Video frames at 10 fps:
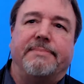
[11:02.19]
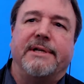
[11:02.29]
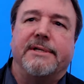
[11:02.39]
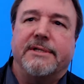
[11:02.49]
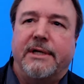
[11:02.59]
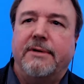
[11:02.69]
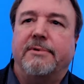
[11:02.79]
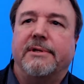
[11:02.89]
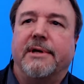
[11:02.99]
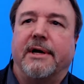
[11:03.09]
in sync
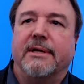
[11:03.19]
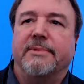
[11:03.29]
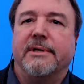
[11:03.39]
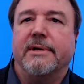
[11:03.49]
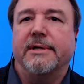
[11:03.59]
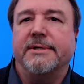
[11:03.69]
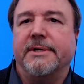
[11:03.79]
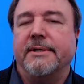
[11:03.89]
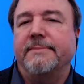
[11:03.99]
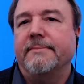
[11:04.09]
with document
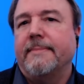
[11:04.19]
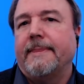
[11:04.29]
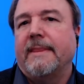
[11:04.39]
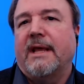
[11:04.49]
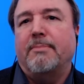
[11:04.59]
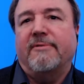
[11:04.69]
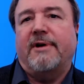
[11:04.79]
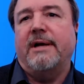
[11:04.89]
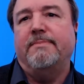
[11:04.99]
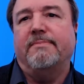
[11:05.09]
content. They
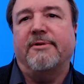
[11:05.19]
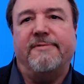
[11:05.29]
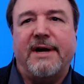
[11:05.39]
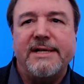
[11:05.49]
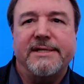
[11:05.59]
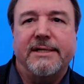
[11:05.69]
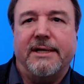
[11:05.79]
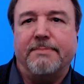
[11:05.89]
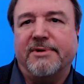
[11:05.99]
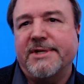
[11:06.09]
provide precise
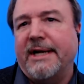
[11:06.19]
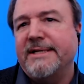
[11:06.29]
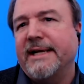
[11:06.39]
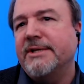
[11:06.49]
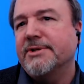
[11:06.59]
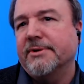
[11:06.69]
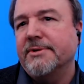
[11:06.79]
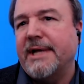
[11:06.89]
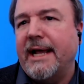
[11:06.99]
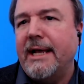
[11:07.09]

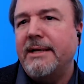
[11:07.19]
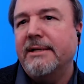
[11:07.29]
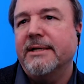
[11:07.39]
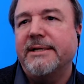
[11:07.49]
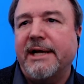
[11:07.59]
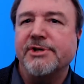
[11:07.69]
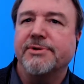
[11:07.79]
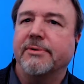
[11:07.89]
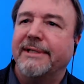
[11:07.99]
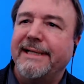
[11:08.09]
answers and
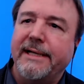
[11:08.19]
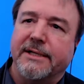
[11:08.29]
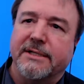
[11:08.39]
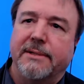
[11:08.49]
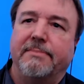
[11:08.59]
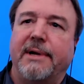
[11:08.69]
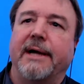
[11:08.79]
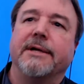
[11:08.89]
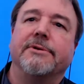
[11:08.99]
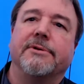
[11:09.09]
contextual links
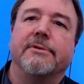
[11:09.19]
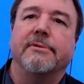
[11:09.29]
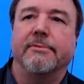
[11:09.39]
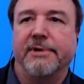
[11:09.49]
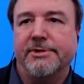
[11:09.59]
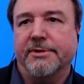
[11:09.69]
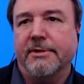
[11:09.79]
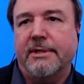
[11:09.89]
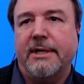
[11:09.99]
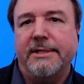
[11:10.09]
back into the richer
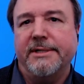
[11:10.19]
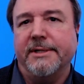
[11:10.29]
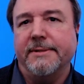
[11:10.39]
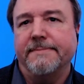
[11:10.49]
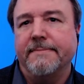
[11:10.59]
content,